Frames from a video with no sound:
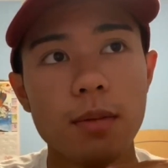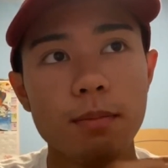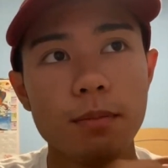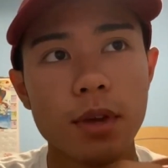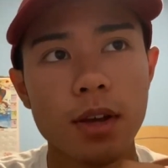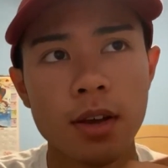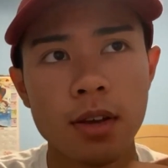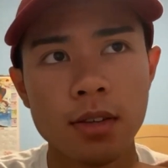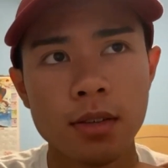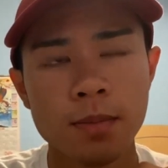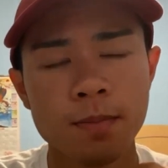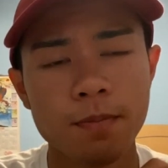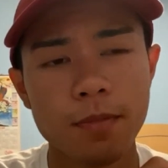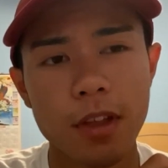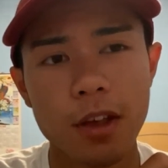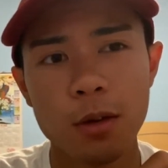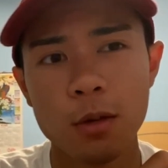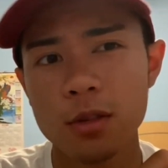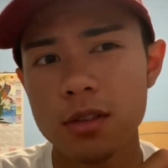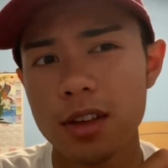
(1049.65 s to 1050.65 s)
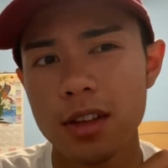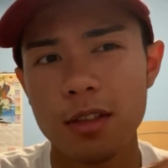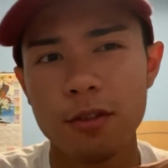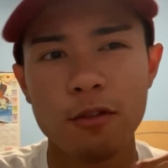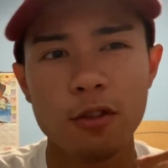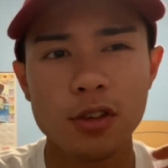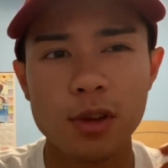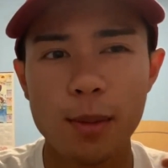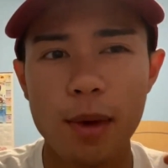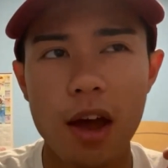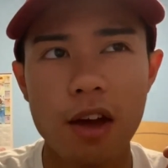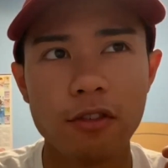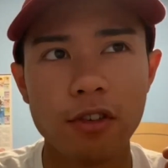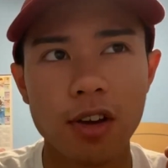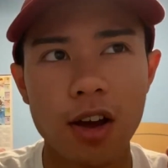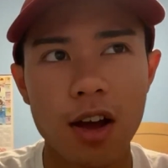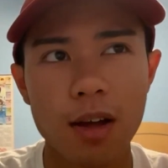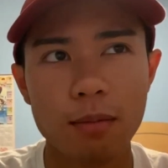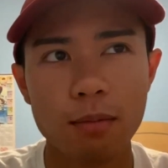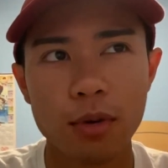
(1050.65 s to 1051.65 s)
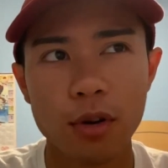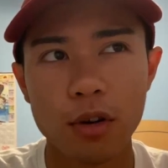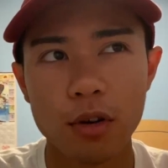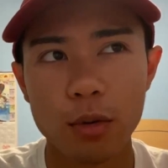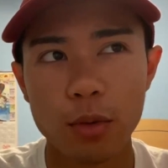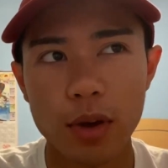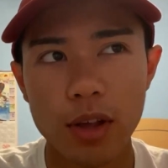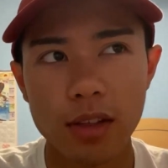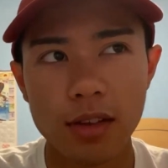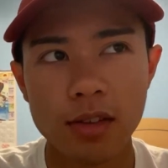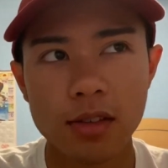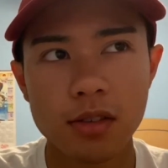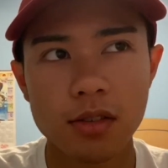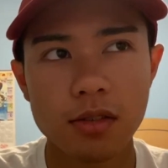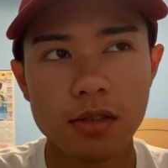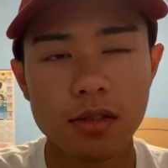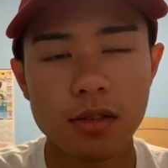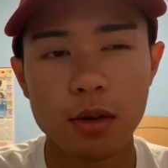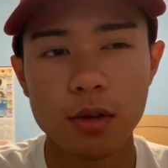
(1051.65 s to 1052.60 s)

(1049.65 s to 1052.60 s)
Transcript: because it was like the first time I ever got put on a wait list.